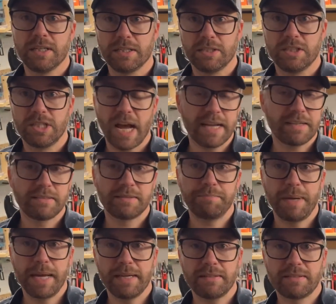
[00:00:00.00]
jazz
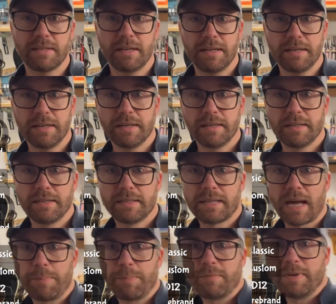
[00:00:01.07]
bass
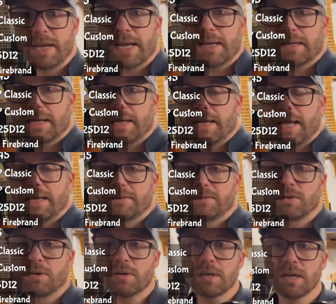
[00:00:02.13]
type of neck and
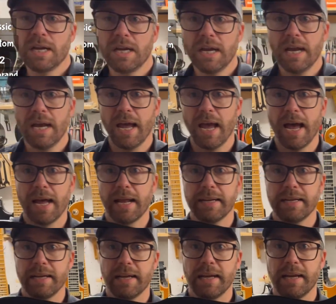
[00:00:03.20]
headstock,
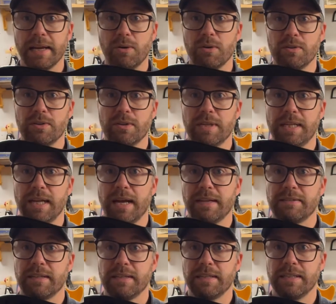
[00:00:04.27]
and also it
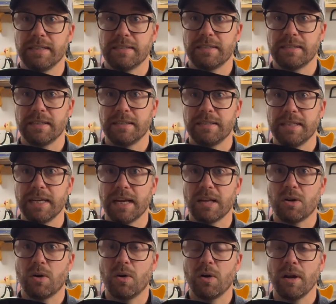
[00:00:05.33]
has this single
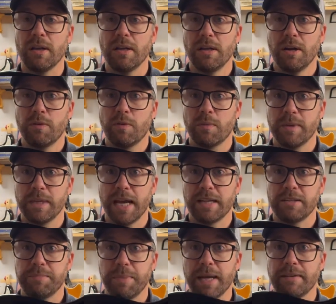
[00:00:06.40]
coil from the
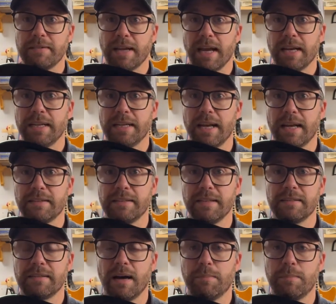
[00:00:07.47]
jazz bass, and it has
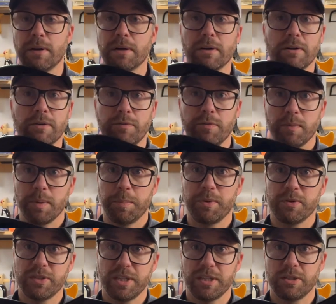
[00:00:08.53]
this humbucker from the
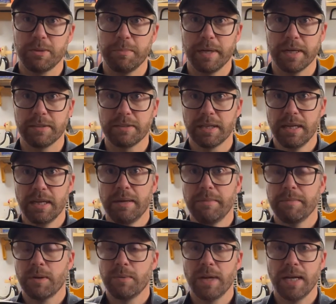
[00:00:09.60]
precision bass.
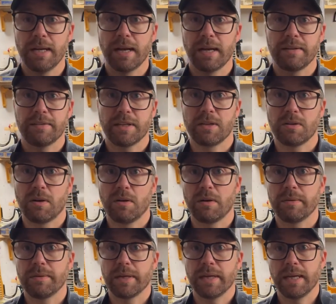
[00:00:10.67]
Really nice
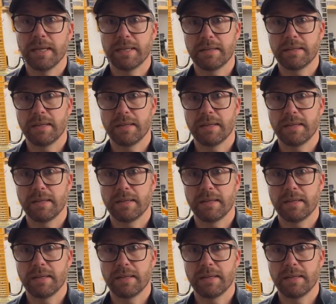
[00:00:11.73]
guitar. It